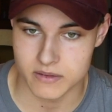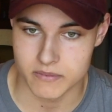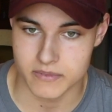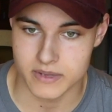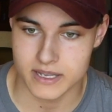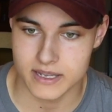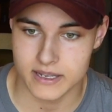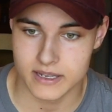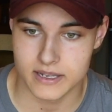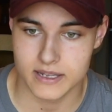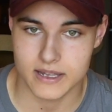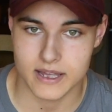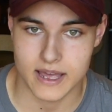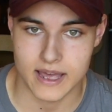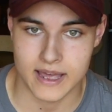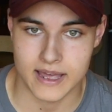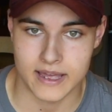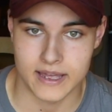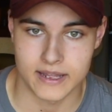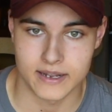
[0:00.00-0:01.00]
to me
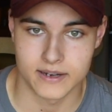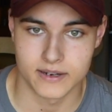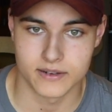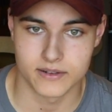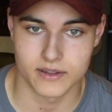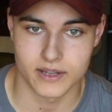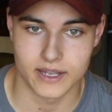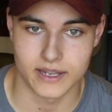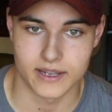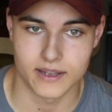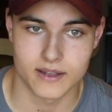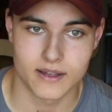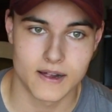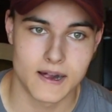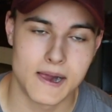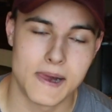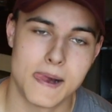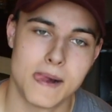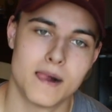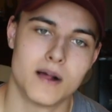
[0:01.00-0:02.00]
and like
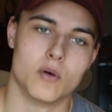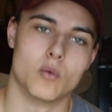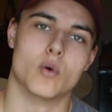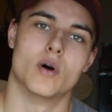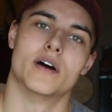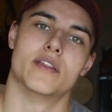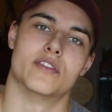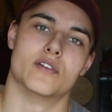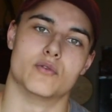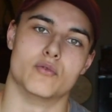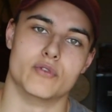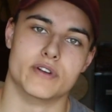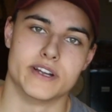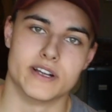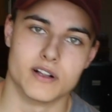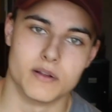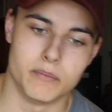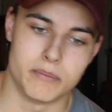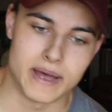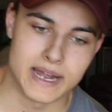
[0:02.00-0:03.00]
what the
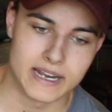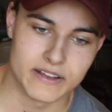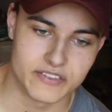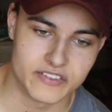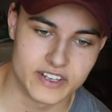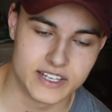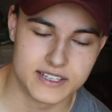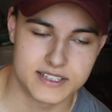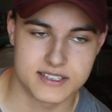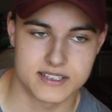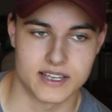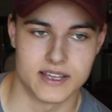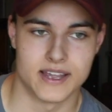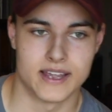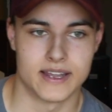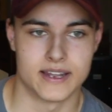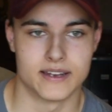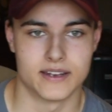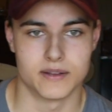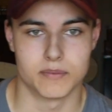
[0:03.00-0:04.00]
real benefits
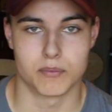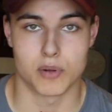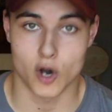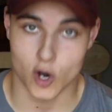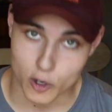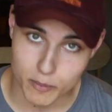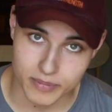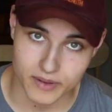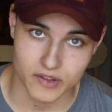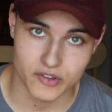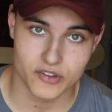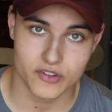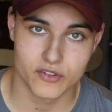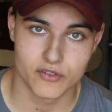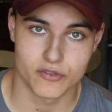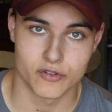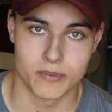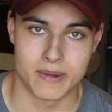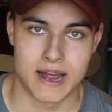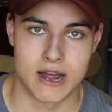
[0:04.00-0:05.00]
and purpose
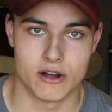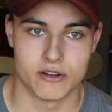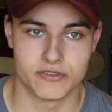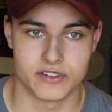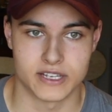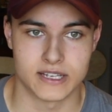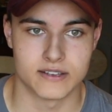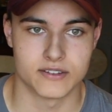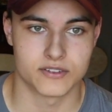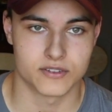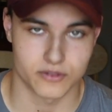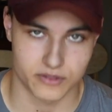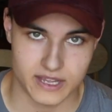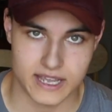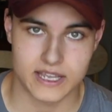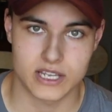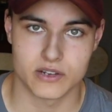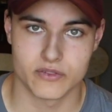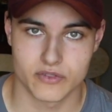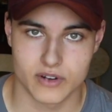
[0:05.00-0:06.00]
for powerlifting is. So
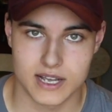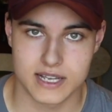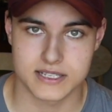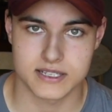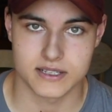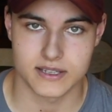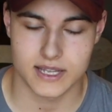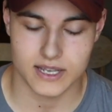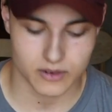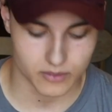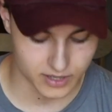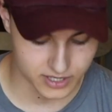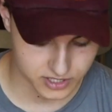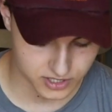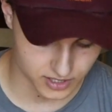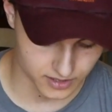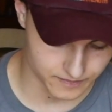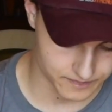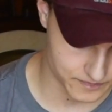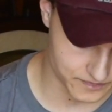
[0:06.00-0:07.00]
thank you for asking that
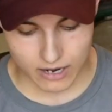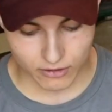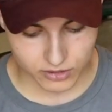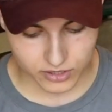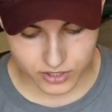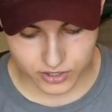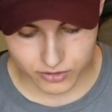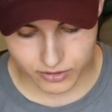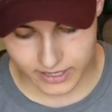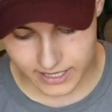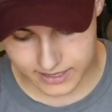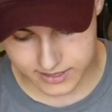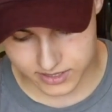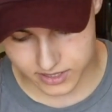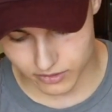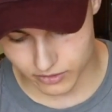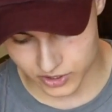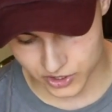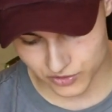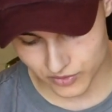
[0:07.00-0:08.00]
question. How did you get
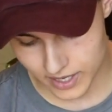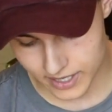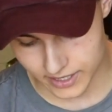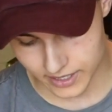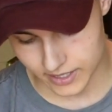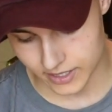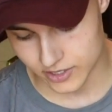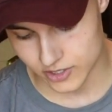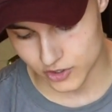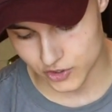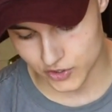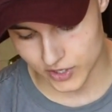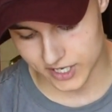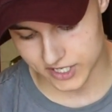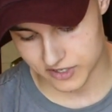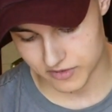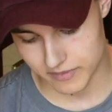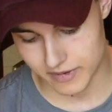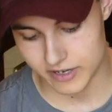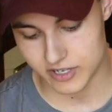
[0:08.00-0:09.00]
so shredded in your
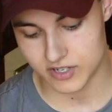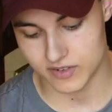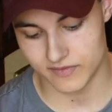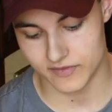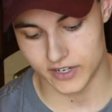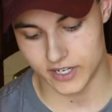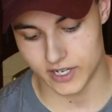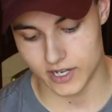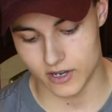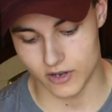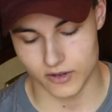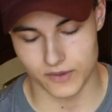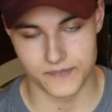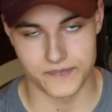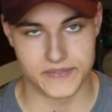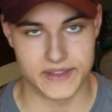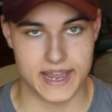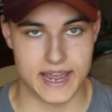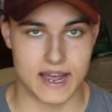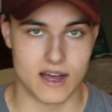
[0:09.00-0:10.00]
transformation video?
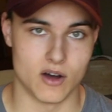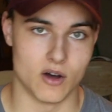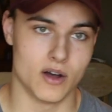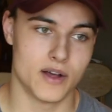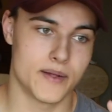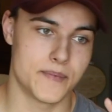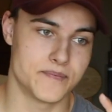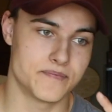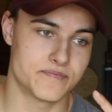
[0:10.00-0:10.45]
Now,